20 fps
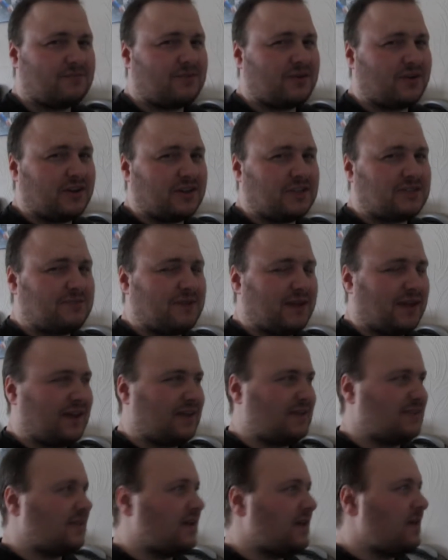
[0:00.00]
Morning,
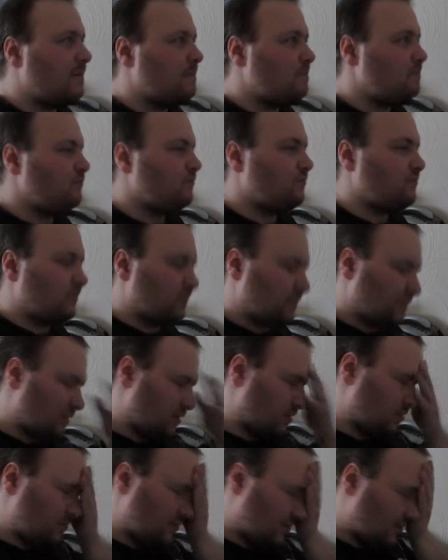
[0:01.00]
Smeggies.
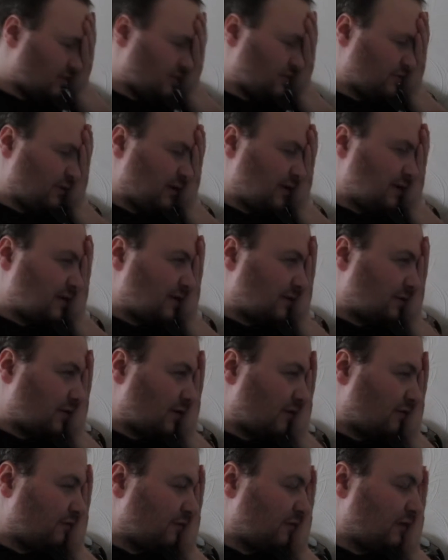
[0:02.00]
The reason I'm
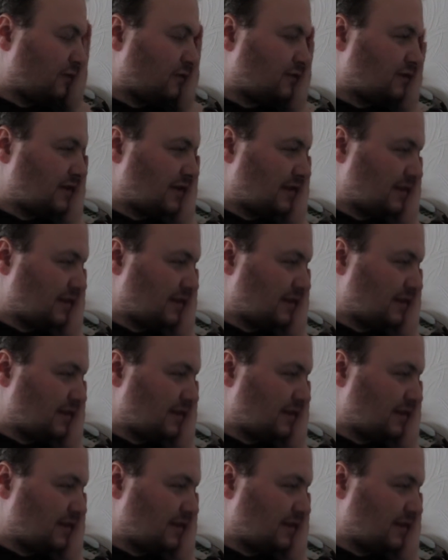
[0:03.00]
confused